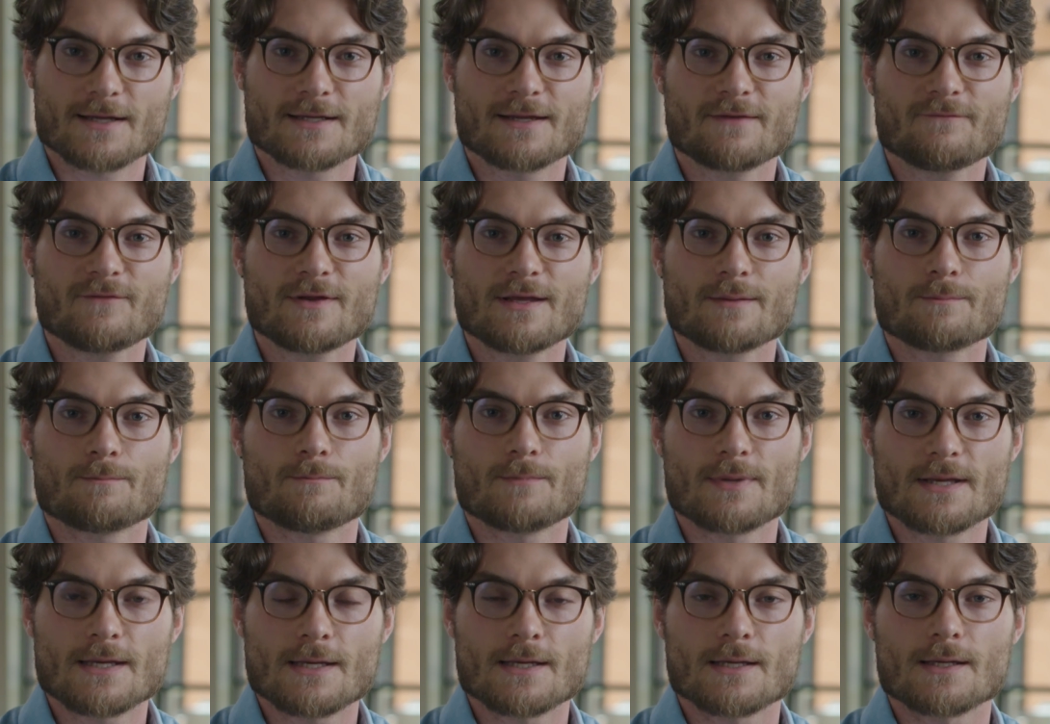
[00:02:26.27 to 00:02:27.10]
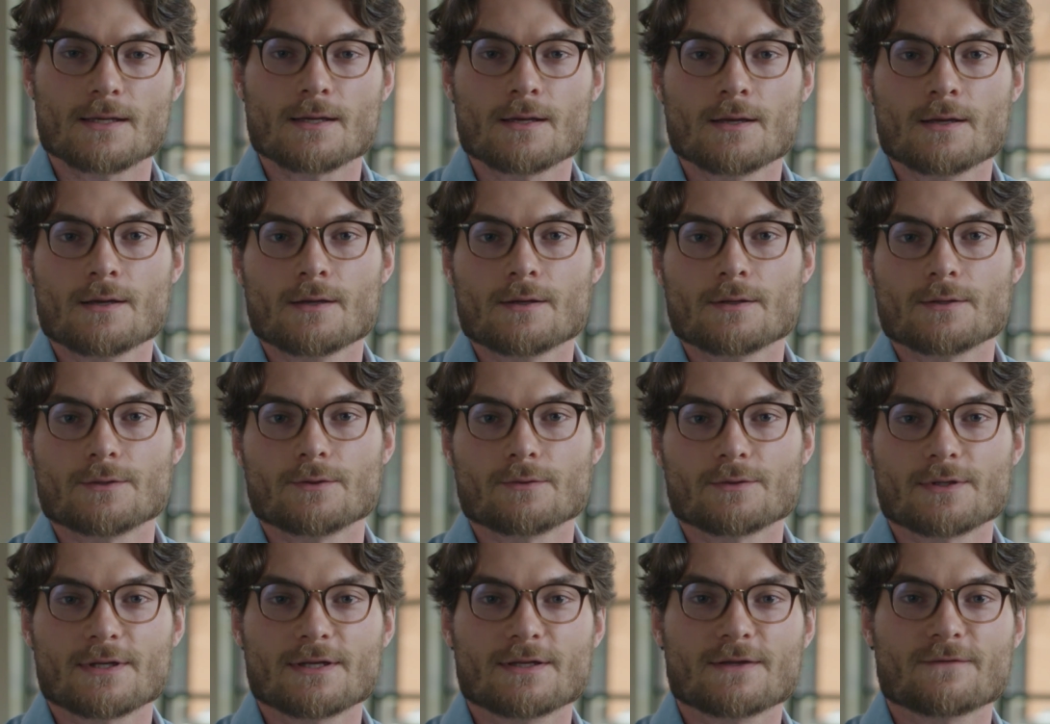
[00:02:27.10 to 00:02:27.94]
Activity B,
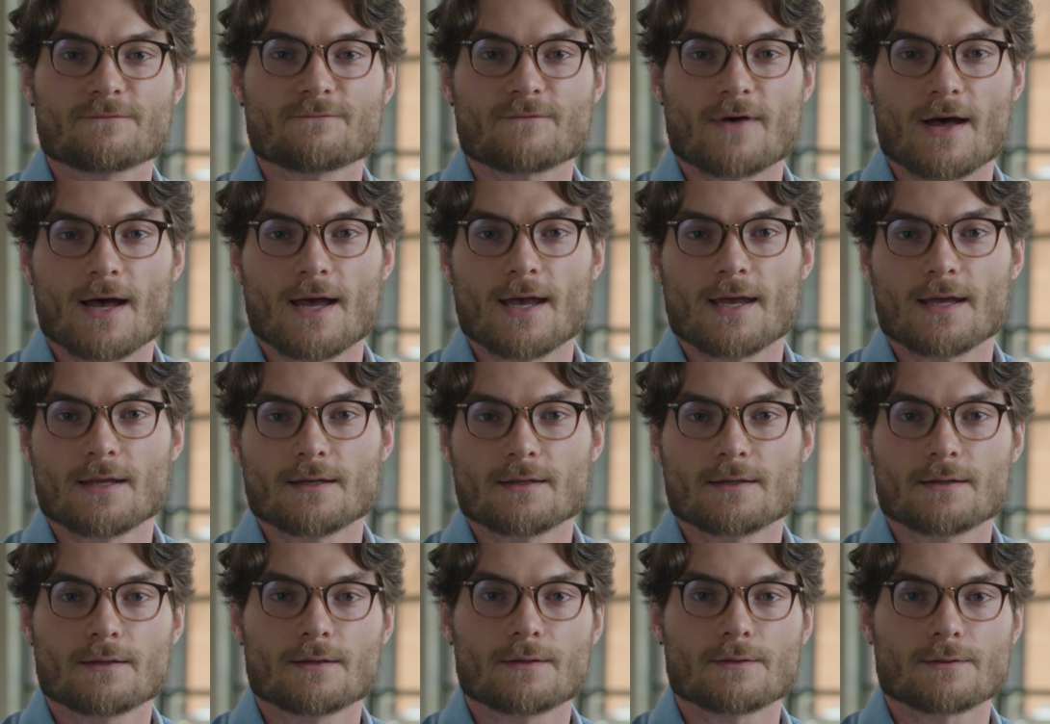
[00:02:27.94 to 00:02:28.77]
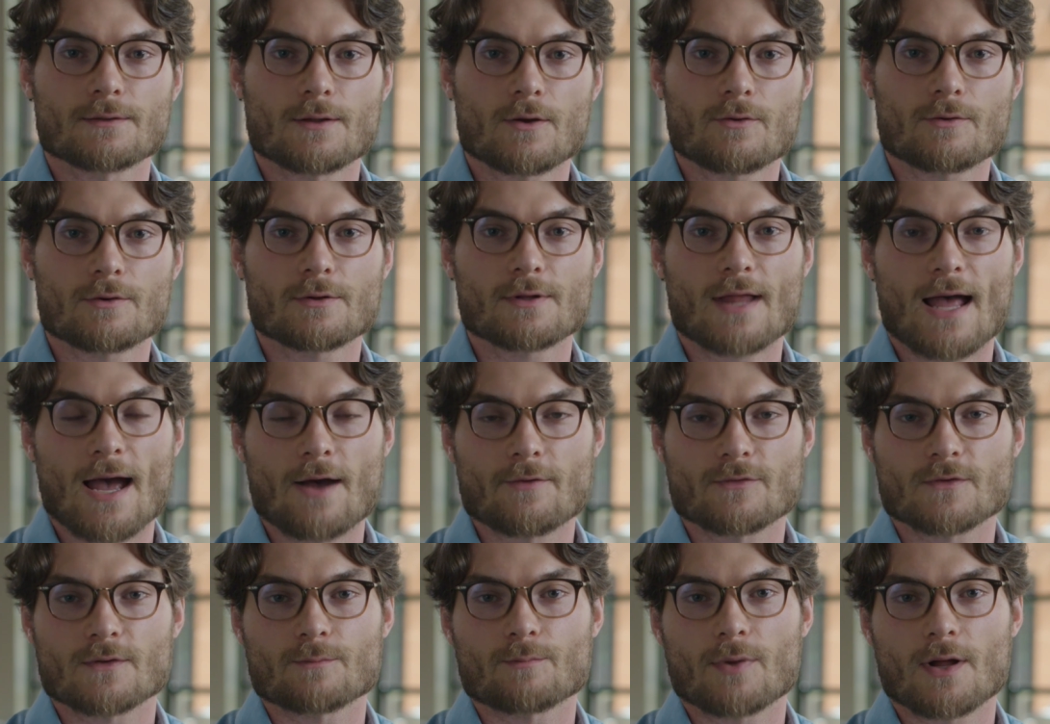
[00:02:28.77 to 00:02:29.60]
you'll need to find local
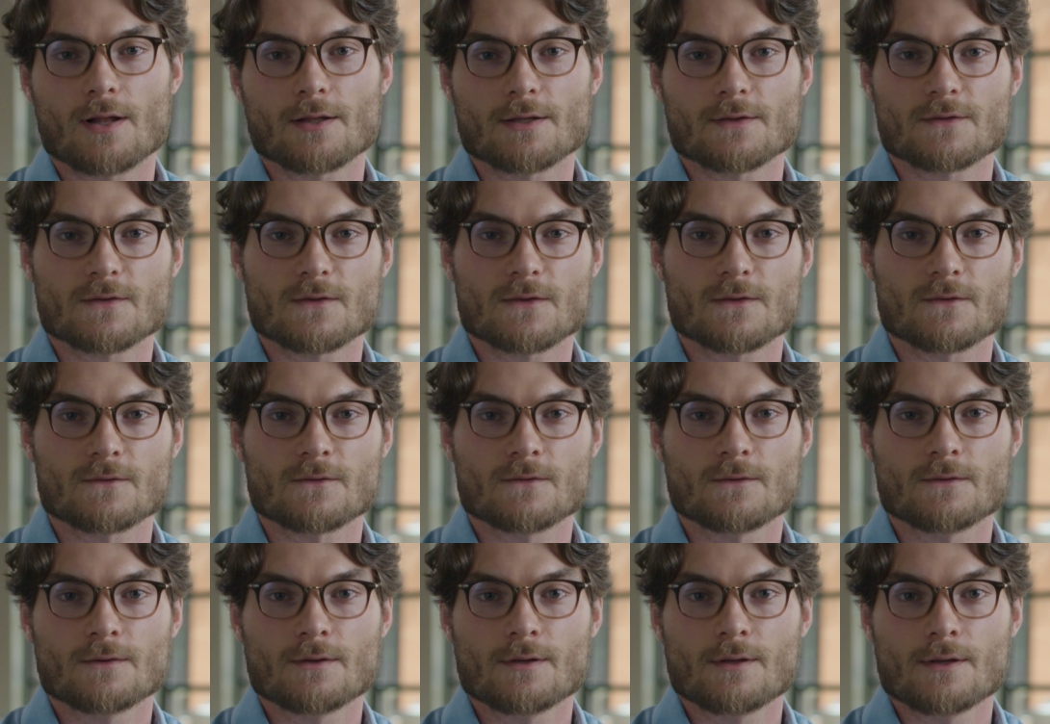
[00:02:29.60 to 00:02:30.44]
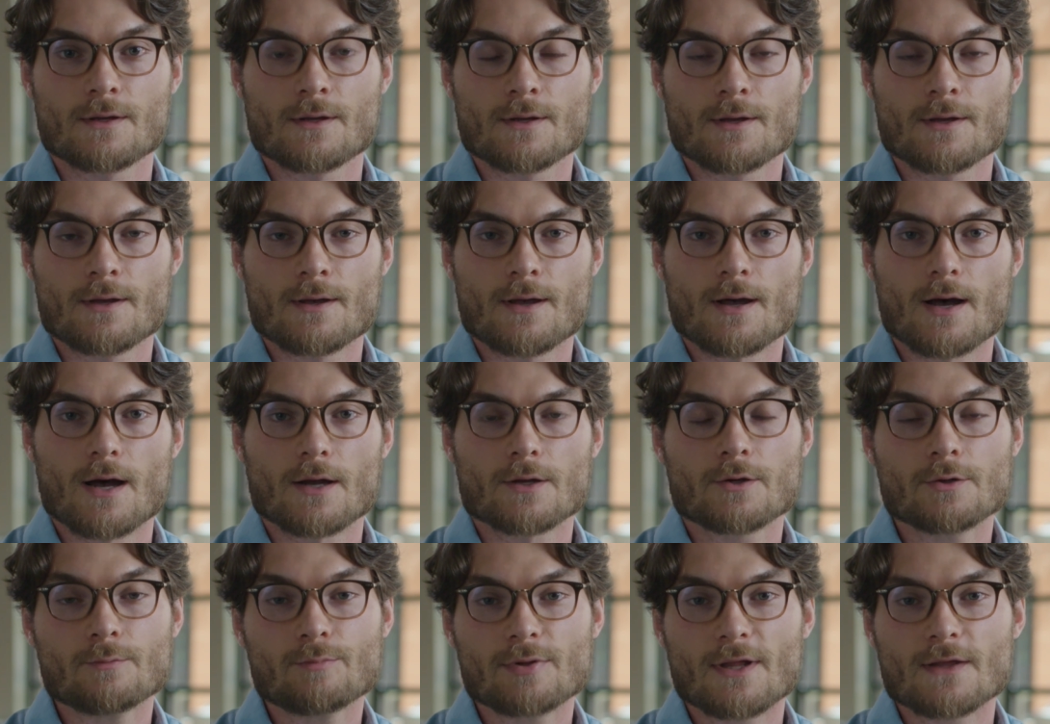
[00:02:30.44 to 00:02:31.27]
housing policies. A
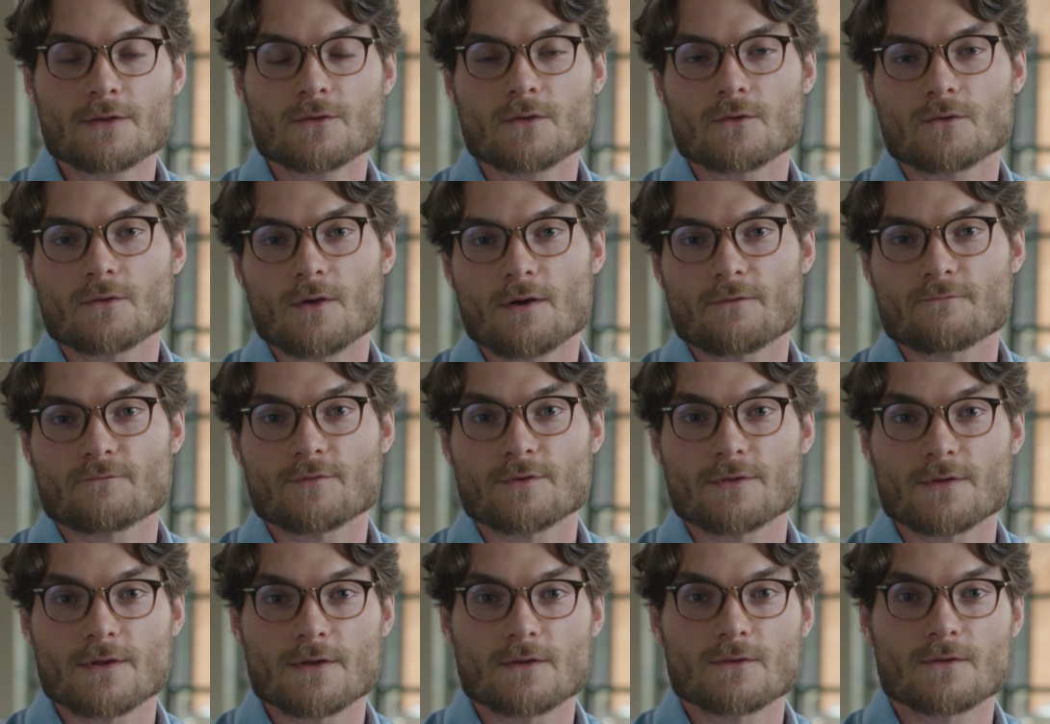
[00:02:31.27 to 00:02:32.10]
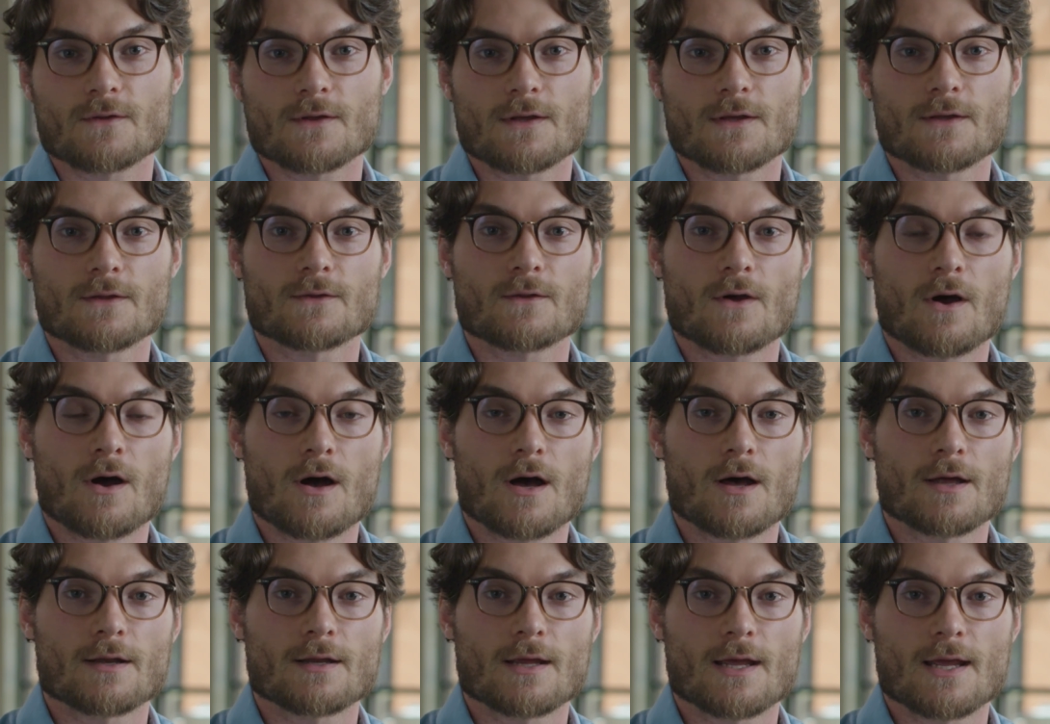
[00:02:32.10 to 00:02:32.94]
good place to start for this is
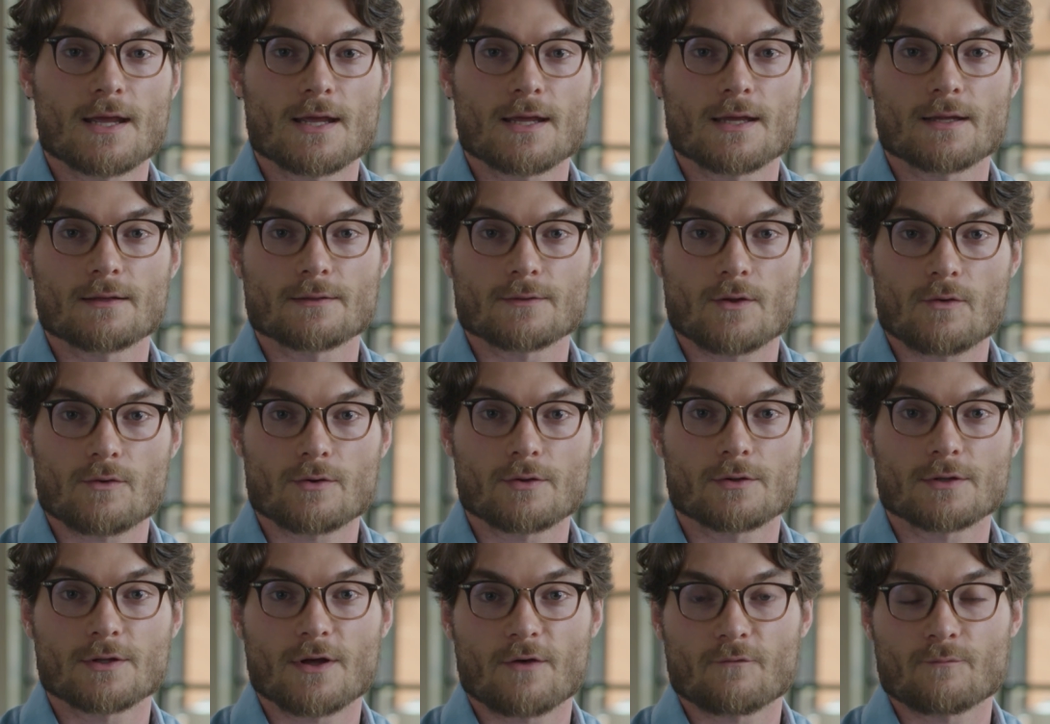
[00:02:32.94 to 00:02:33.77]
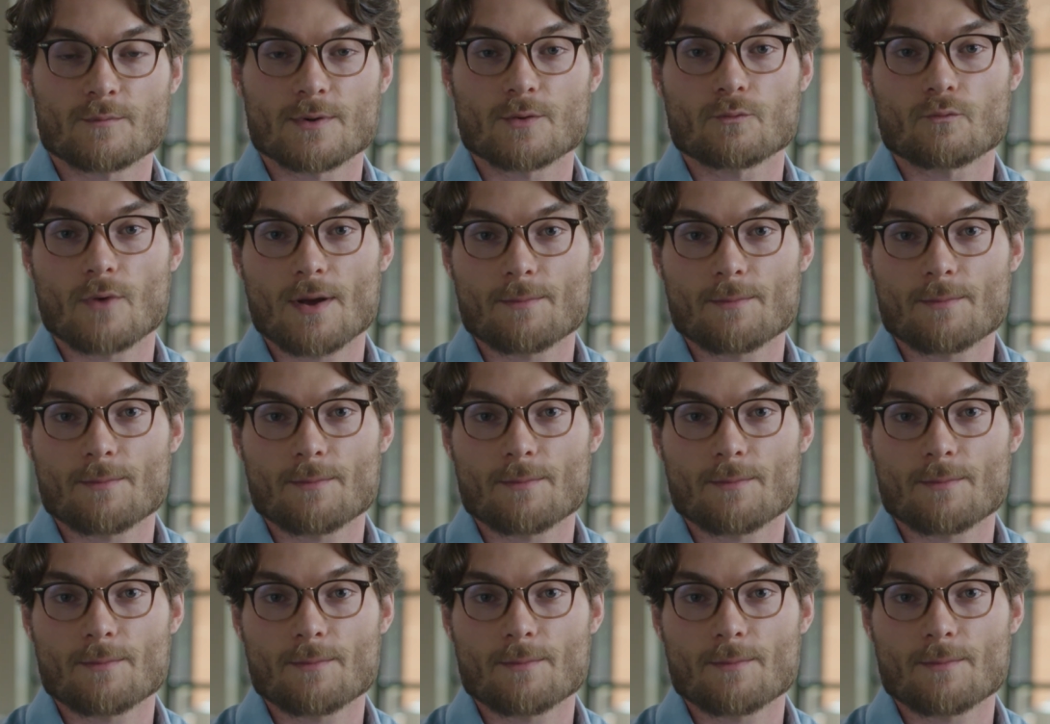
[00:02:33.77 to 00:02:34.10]
on a local government